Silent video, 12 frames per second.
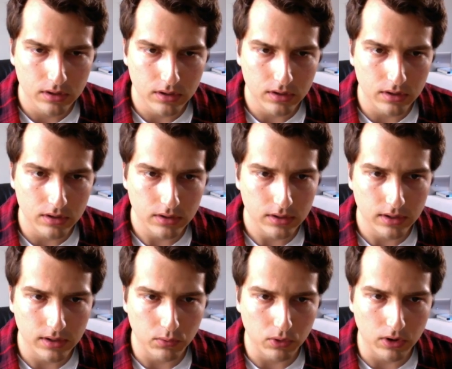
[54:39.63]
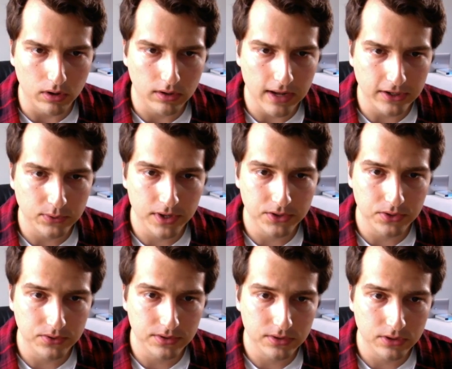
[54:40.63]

It, it can work. Glock twenty says